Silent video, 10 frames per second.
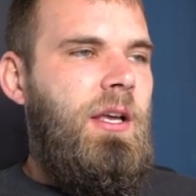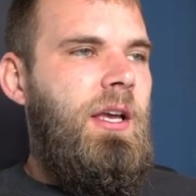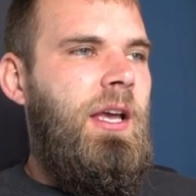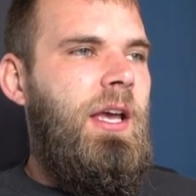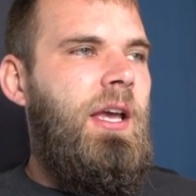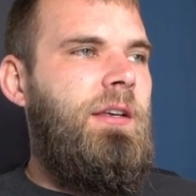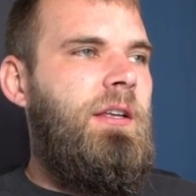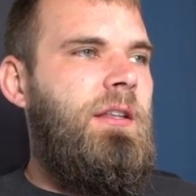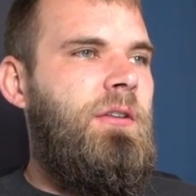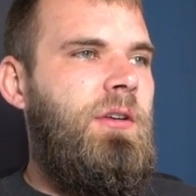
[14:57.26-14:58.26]

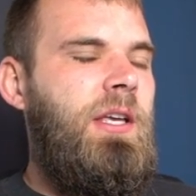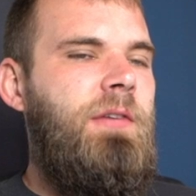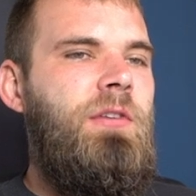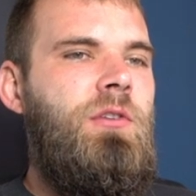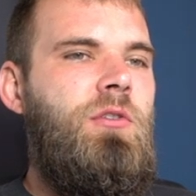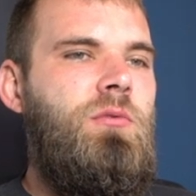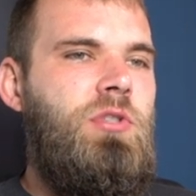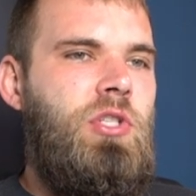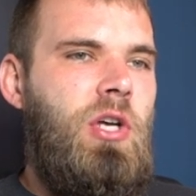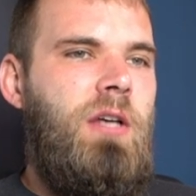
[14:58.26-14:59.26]
and they're giving
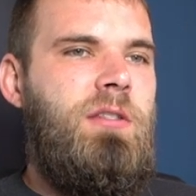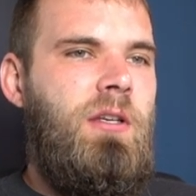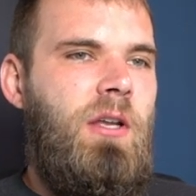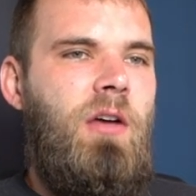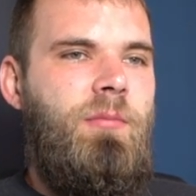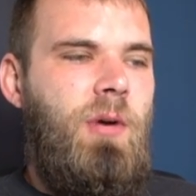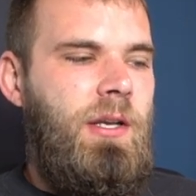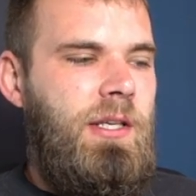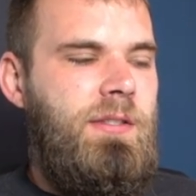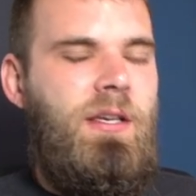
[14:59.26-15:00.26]
you just enough
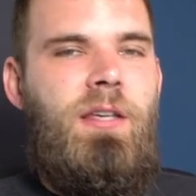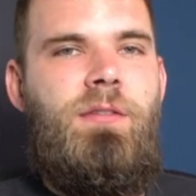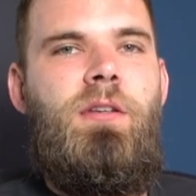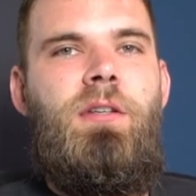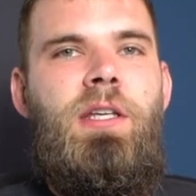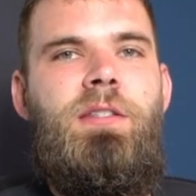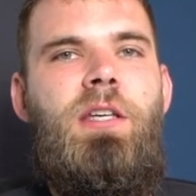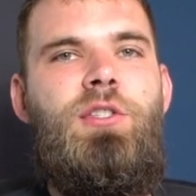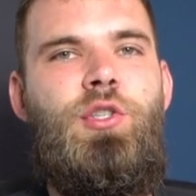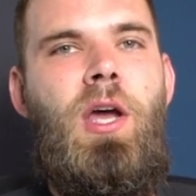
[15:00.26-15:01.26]
money. He
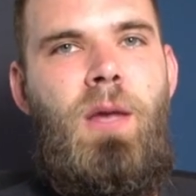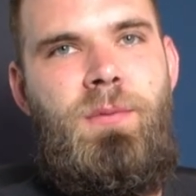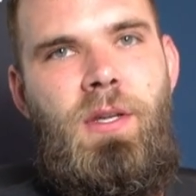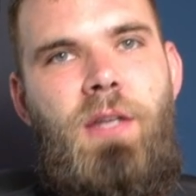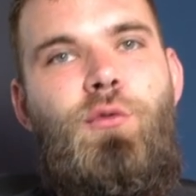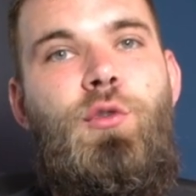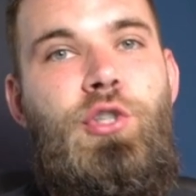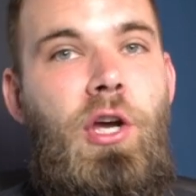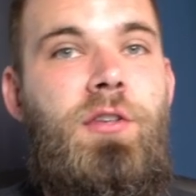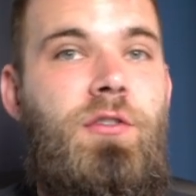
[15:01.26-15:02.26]
says job stands for
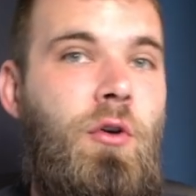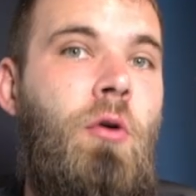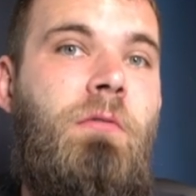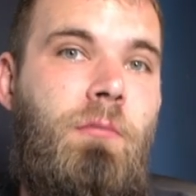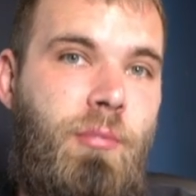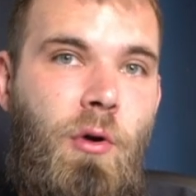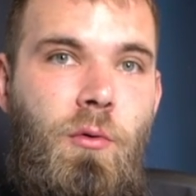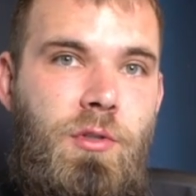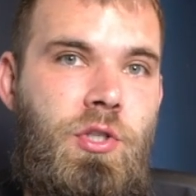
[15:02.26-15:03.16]
just over broke,